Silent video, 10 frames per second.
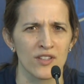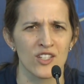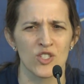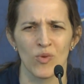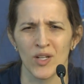
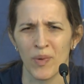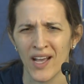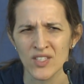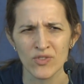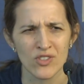Does she want to
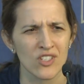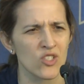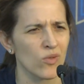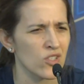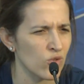pass first? Does
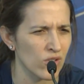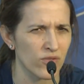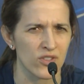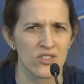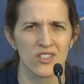she want to score
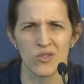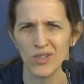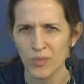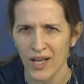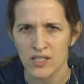first? Does she
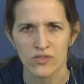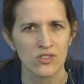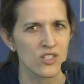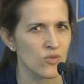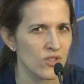want to pass
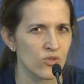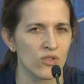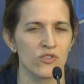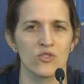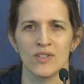first? Does she want to score
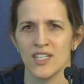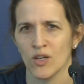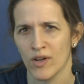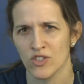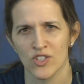first? Do I take
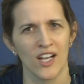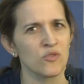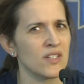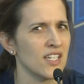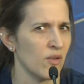away her shot?
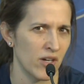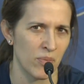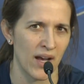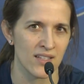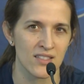Do I take away her
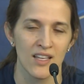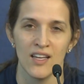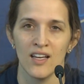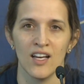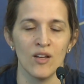pass?
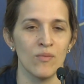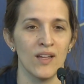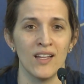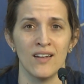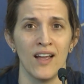Um,
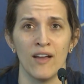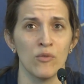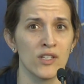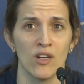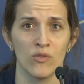and I
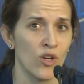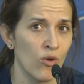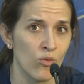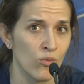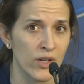really don't
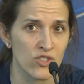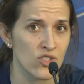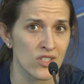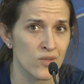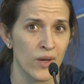know which
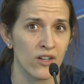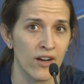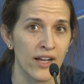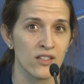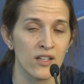she's better
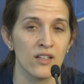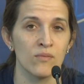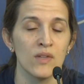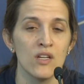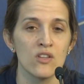at.
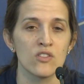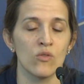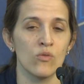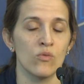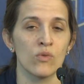Um,
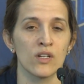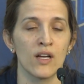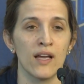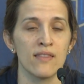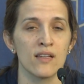so we're
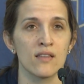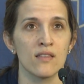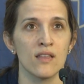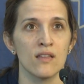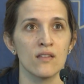I think
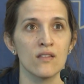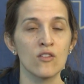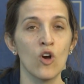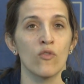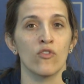that
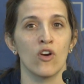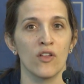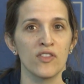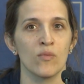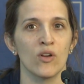the overall
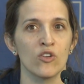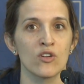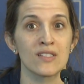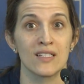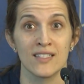theme on her
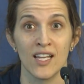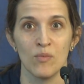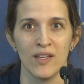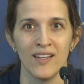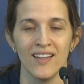is
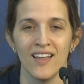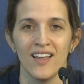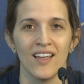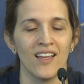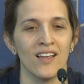containment
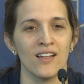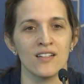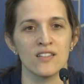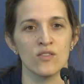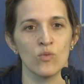
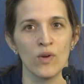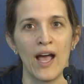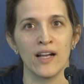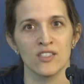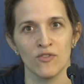and
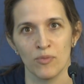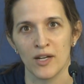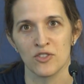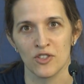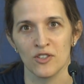active
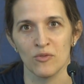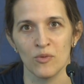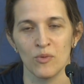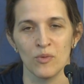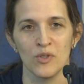pressure.
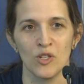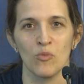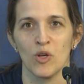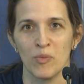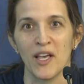You know,
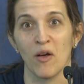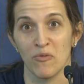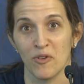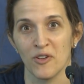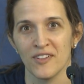will be
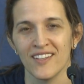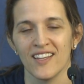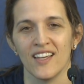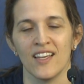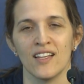helpful
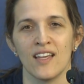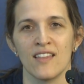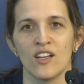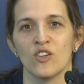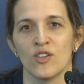and I
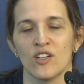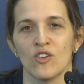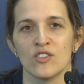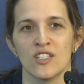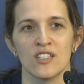think
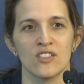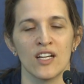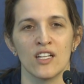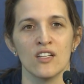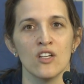critical to
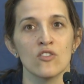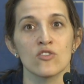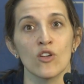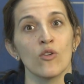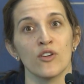kind of
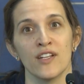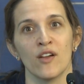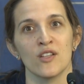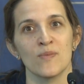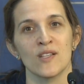slow her
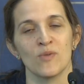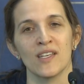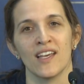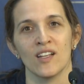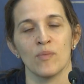down as best we
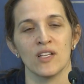can.